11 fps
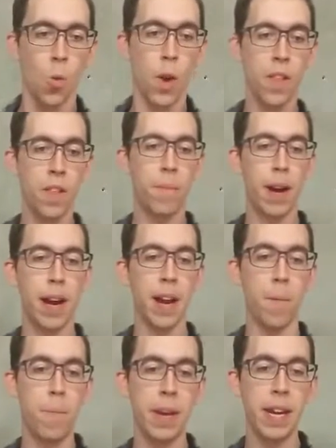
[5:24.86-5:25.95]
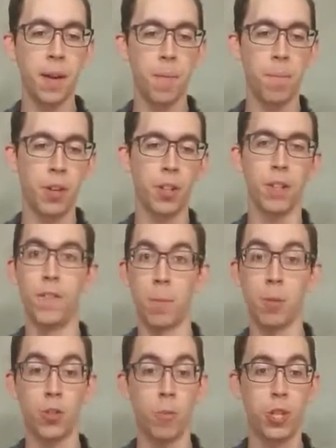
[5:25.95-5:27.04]
Rather than buy a big bundle of
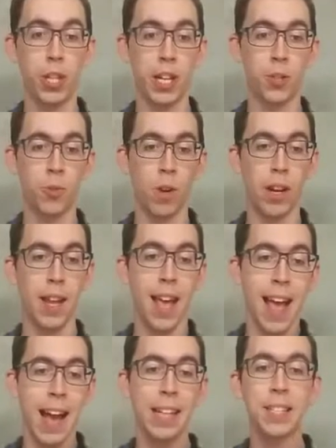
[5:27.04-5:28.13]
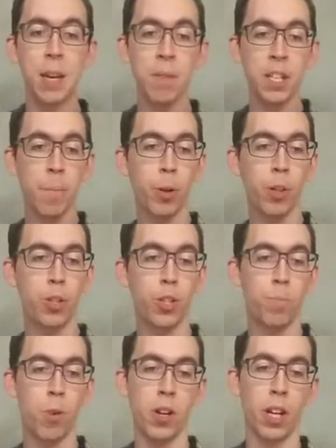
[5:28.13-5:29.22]
numbers from GS1, it's tempting to
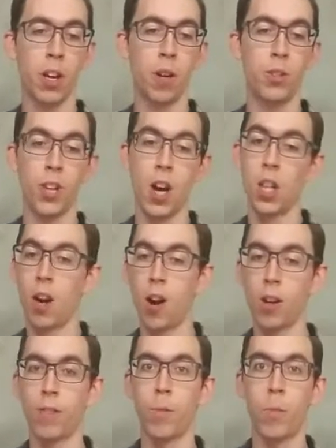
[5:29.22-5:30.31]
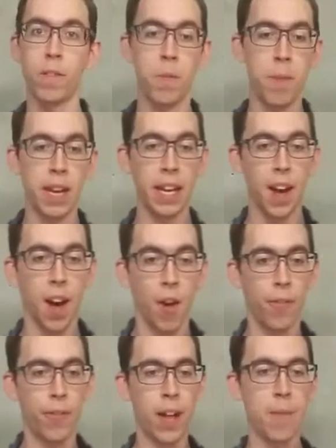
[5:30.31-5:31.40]
purchase product codes a la carte from one of the many
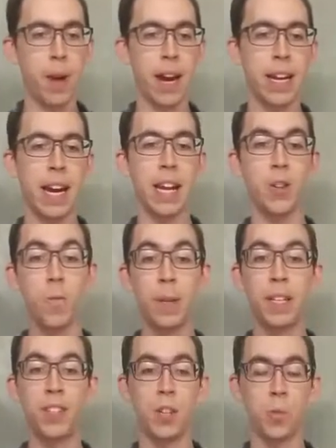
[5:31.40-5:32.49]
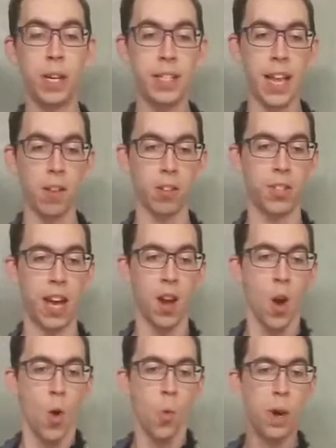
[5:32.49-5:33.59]
fly-by-night UPC retailers
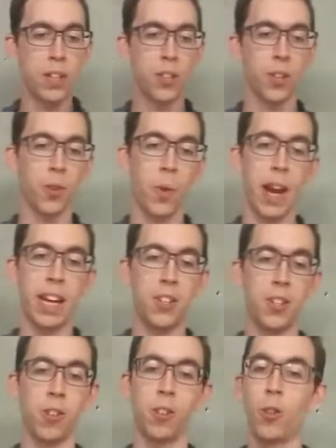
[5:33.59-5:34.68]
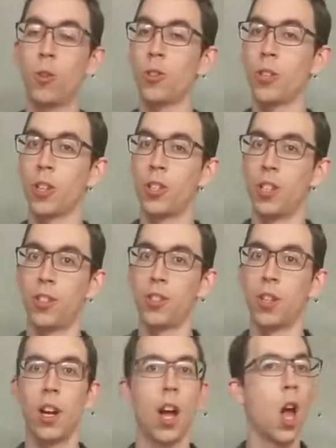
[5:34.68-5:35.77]
that weasel their way into your Google searches.